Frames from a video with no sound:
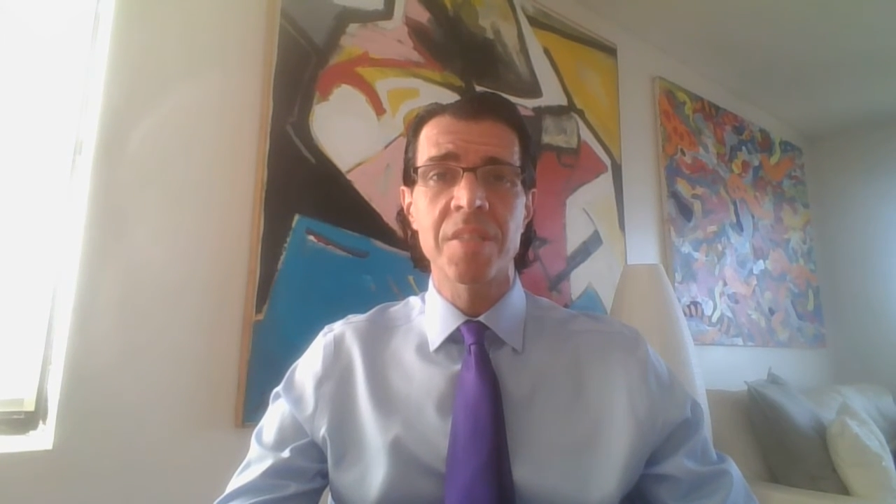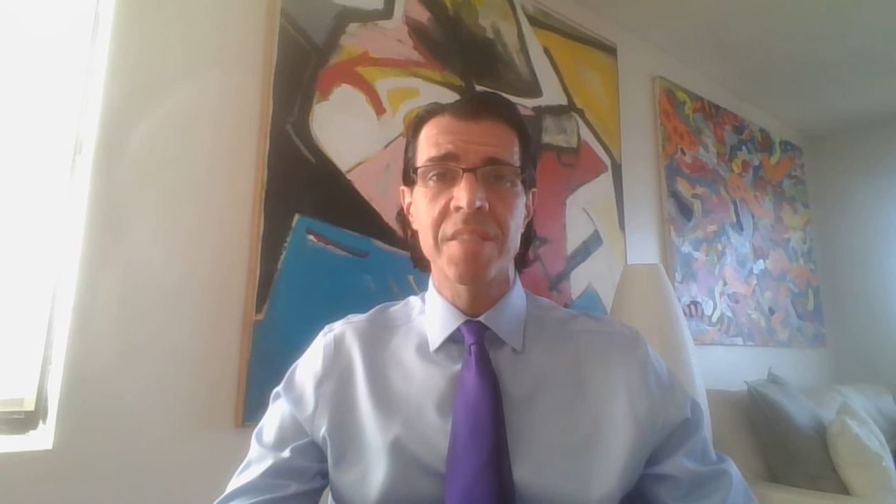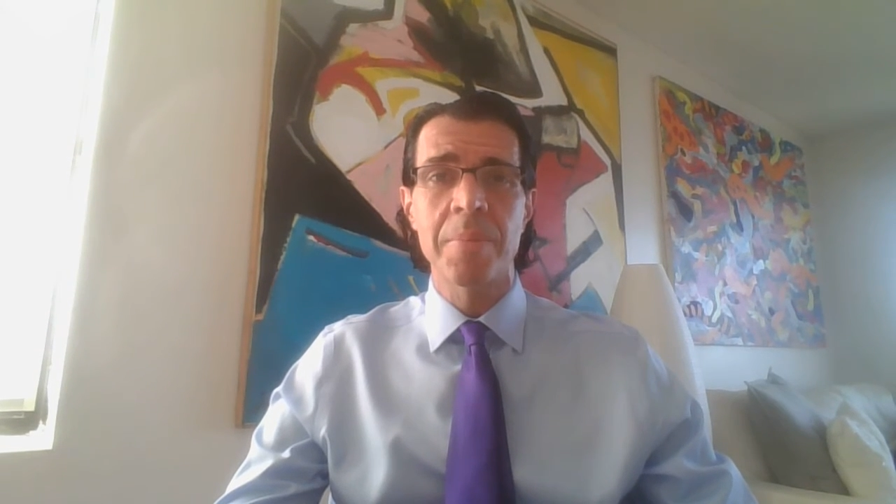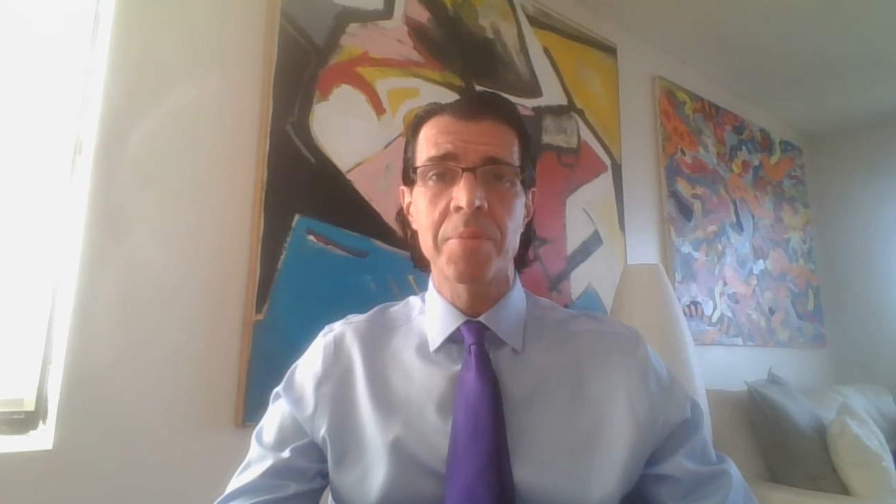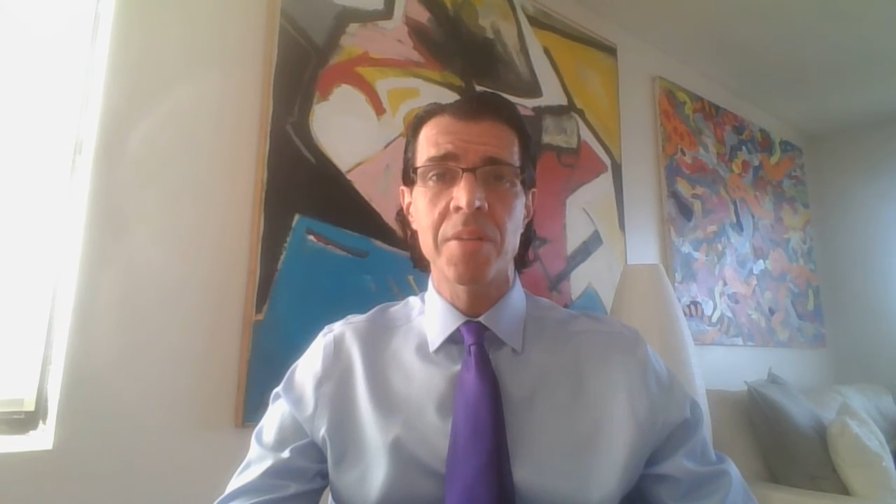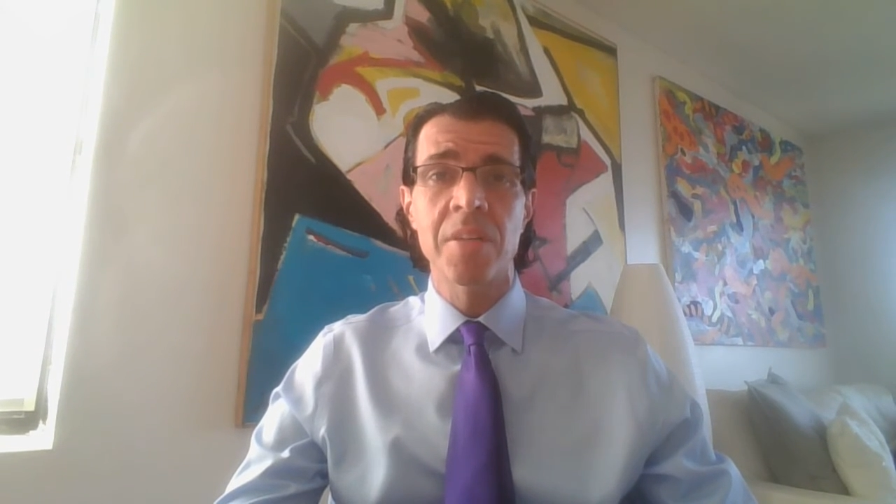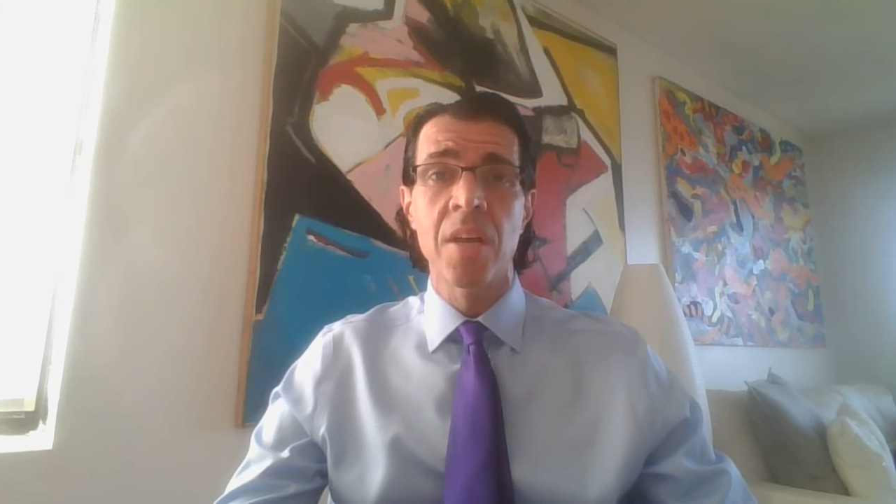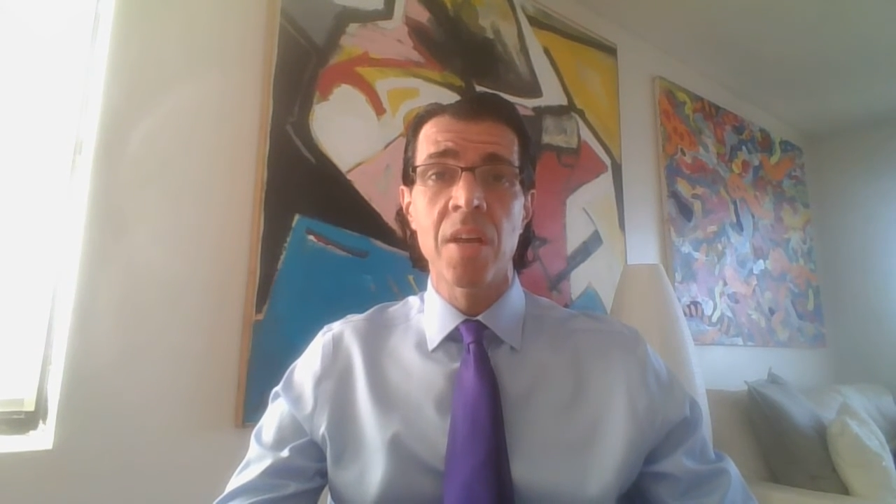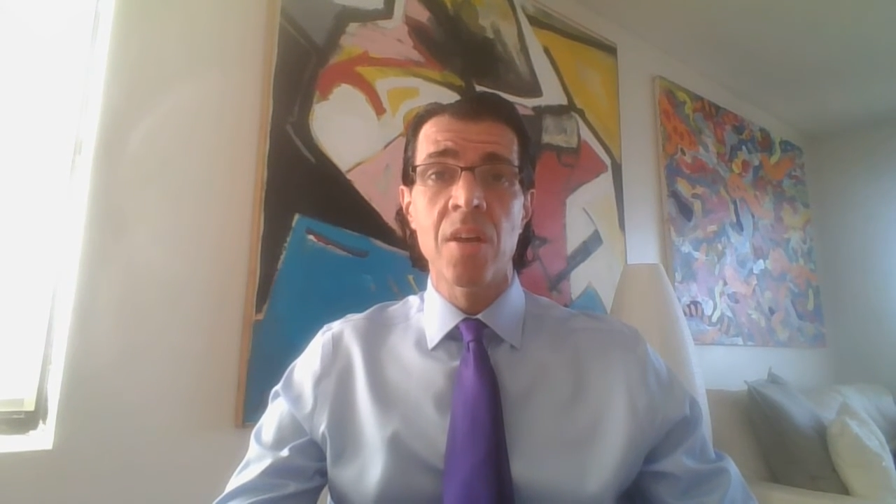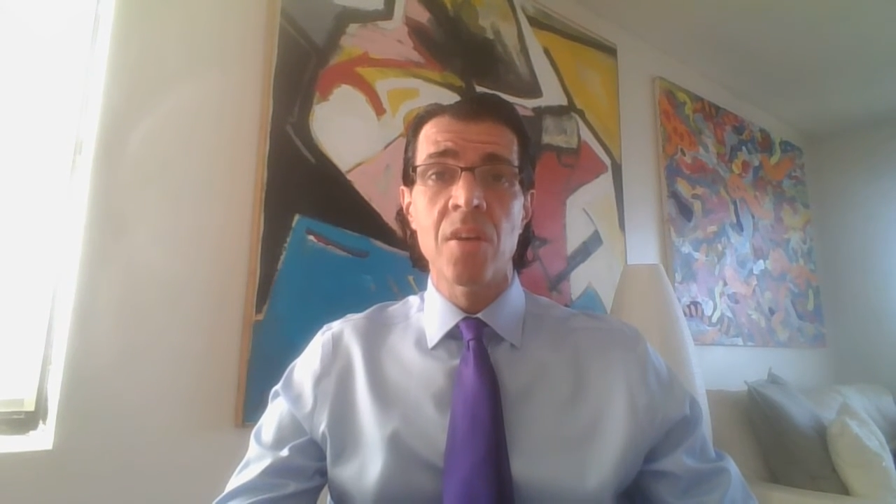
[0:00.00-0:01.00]
exception
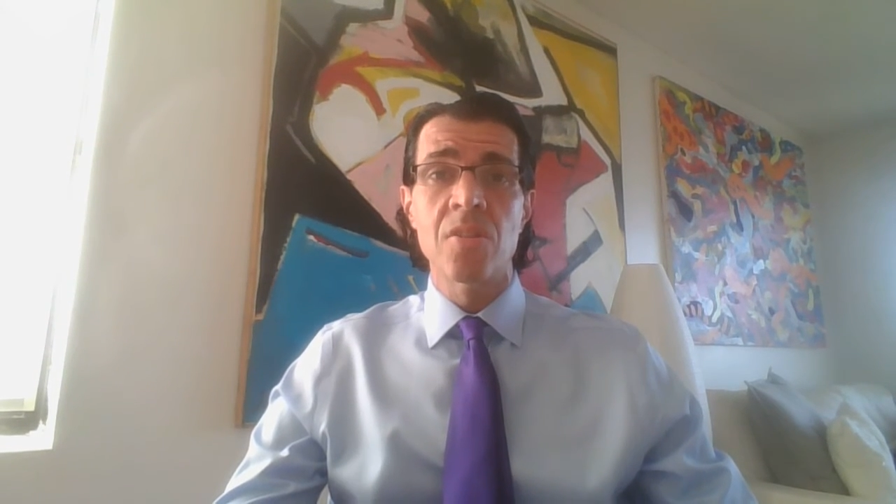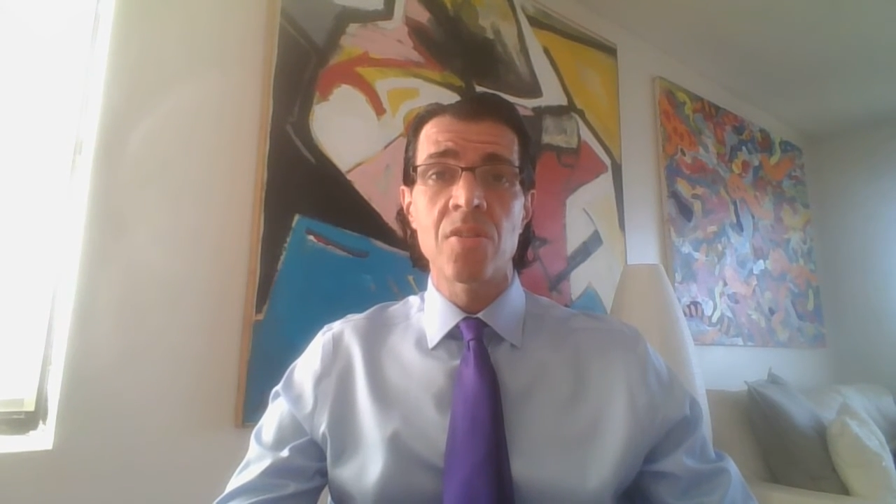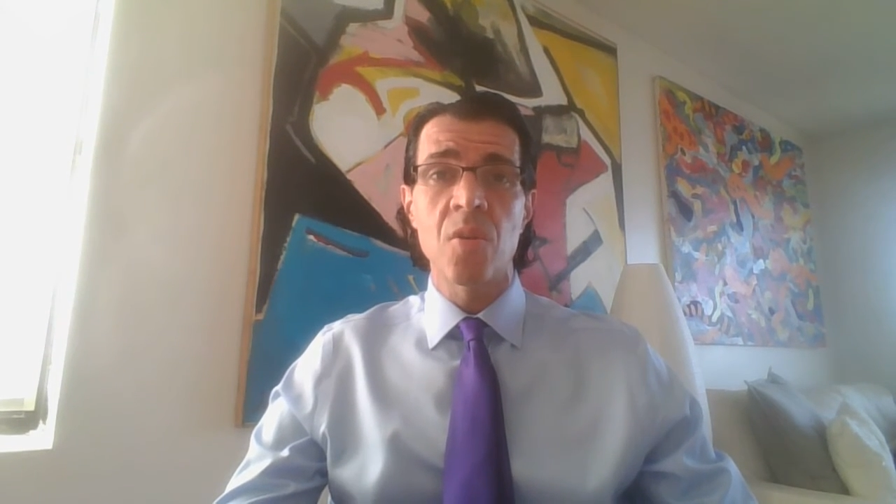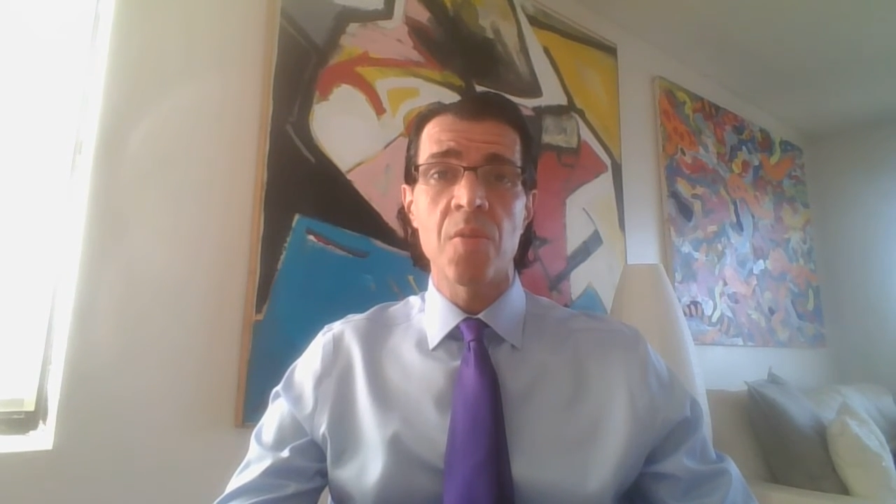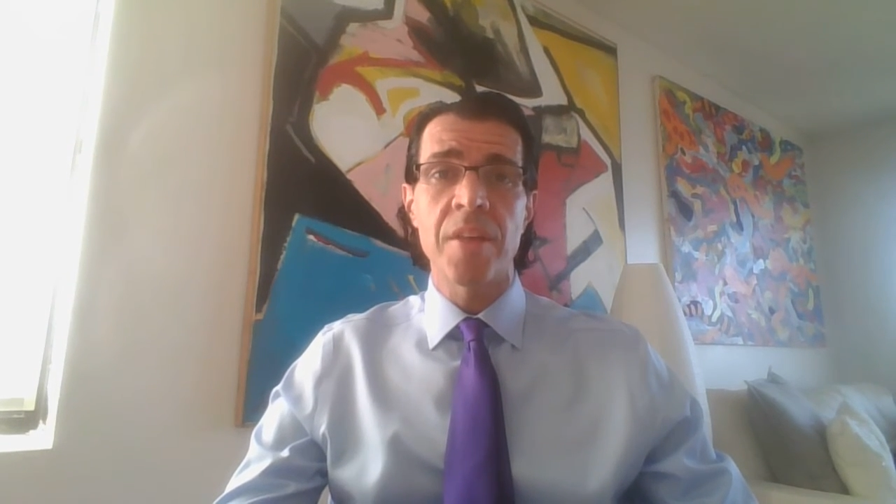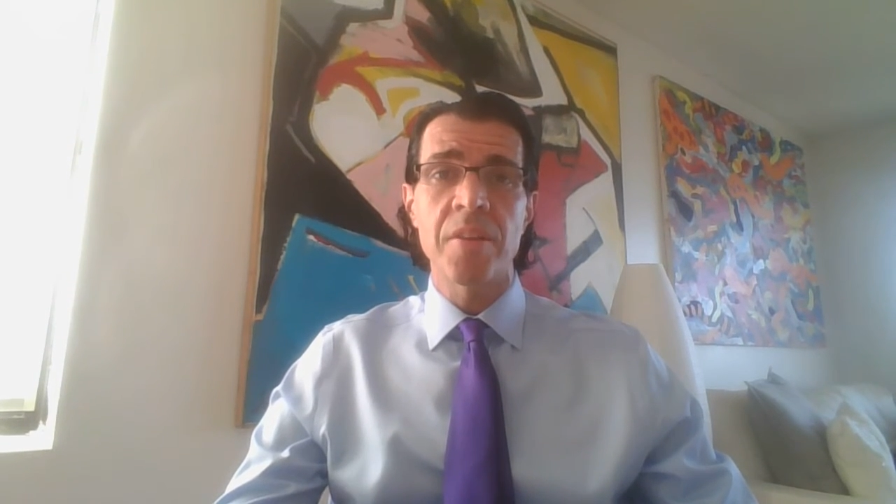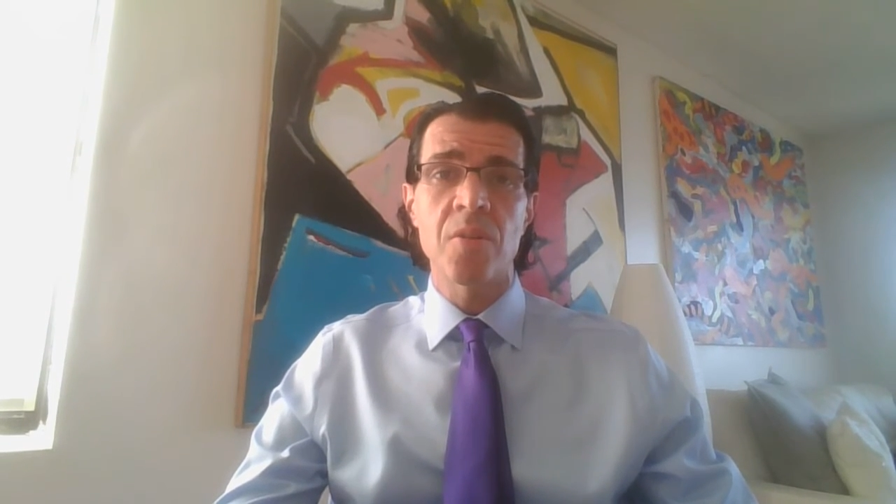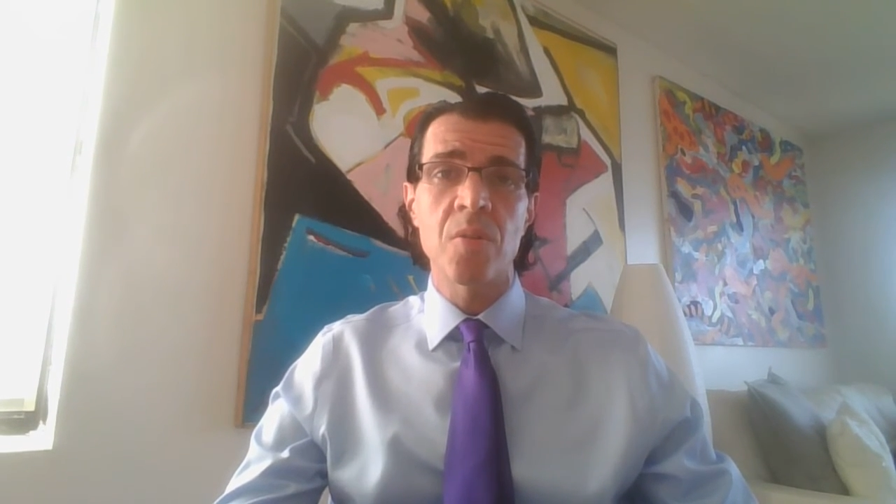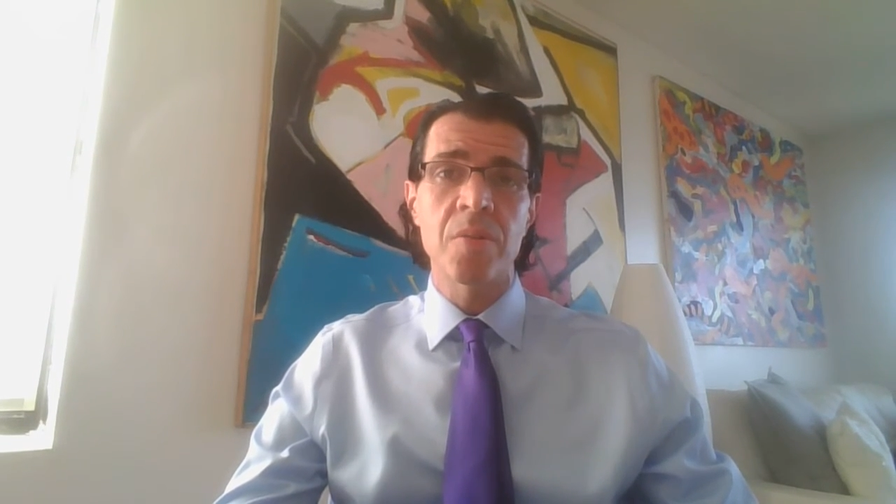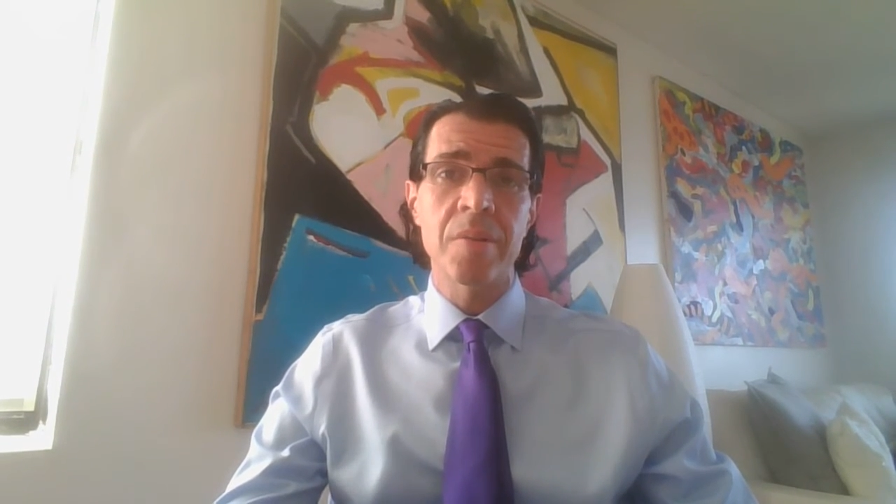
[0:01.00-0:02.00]
so that
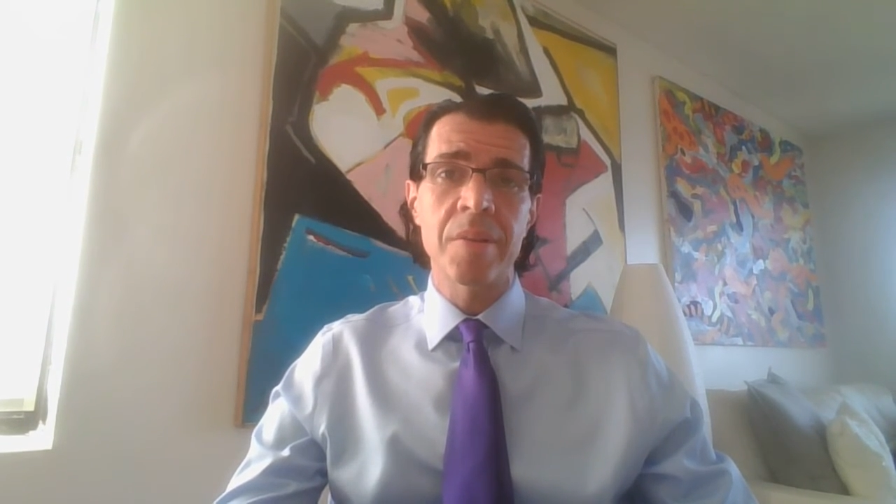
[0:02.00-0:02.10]
your